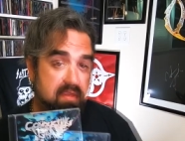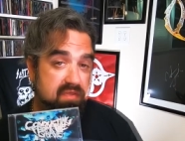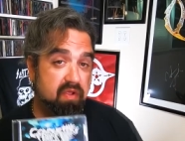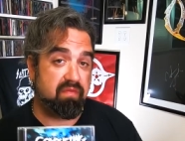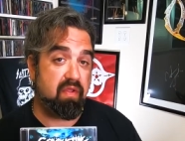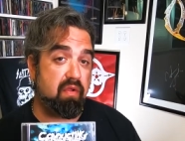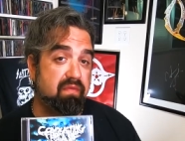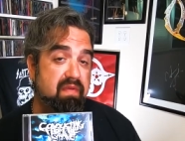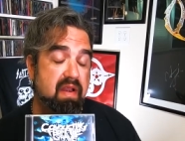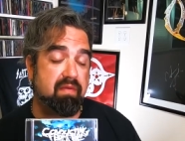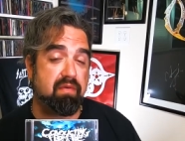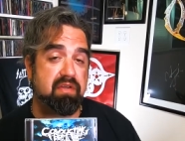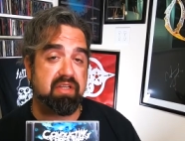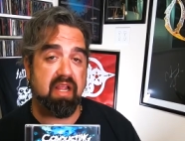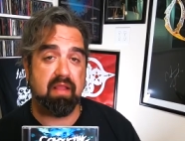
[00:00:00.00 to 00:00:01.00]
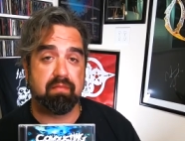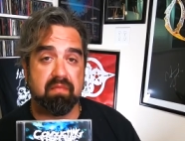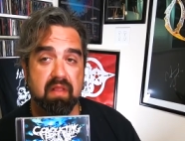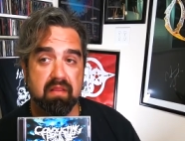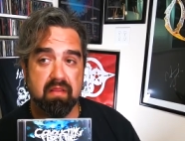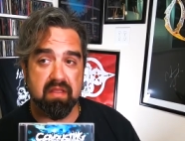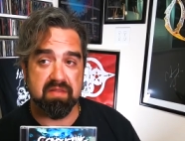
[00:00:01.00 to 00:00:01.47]
So if you have never jammed
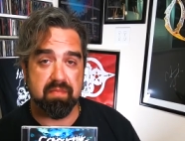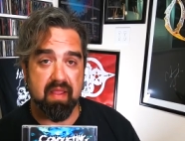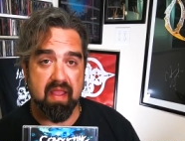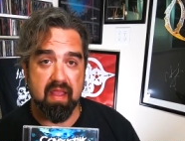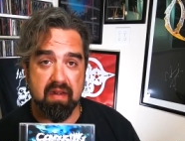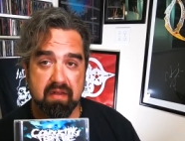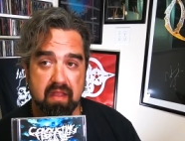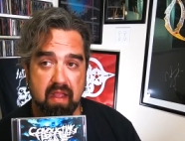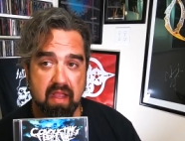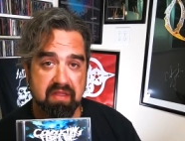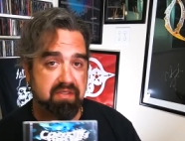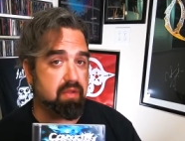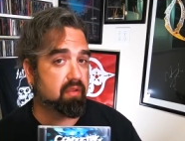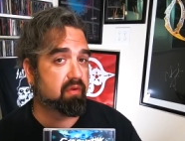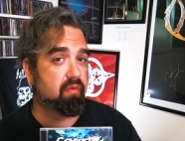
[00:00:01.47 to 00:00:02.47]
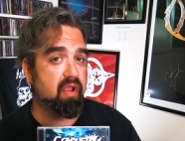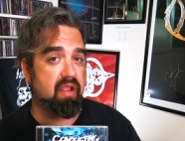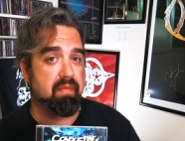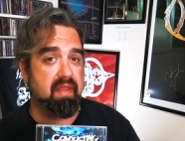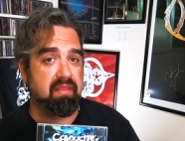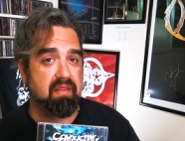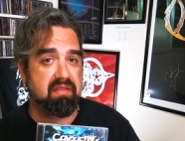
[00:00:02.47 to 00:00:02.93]
this band, I strongly
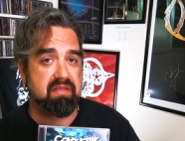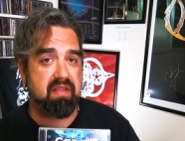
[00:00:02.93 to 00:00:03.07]
recommend this